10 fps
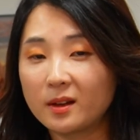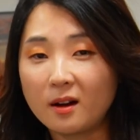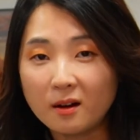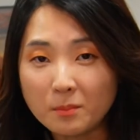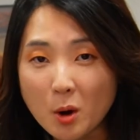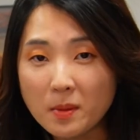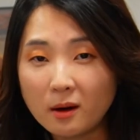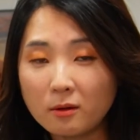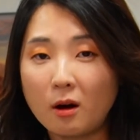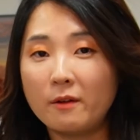
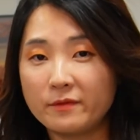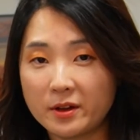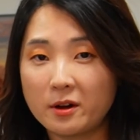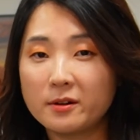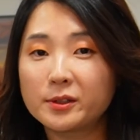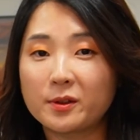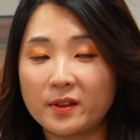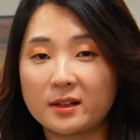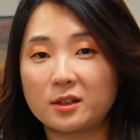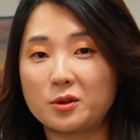mobile on the go so
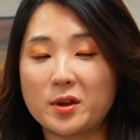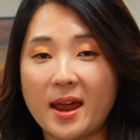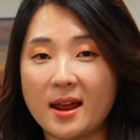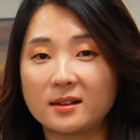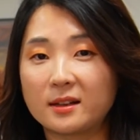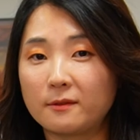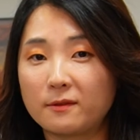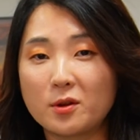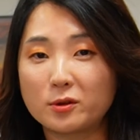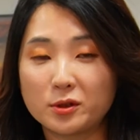that you can give
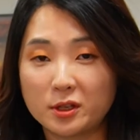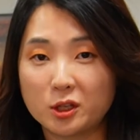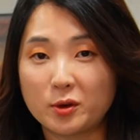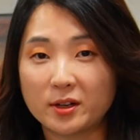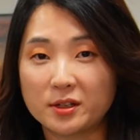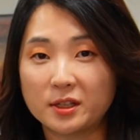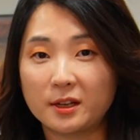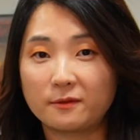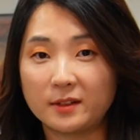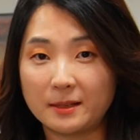urgent instructions
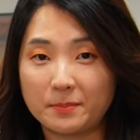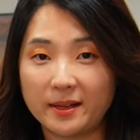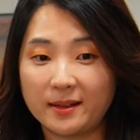if need be.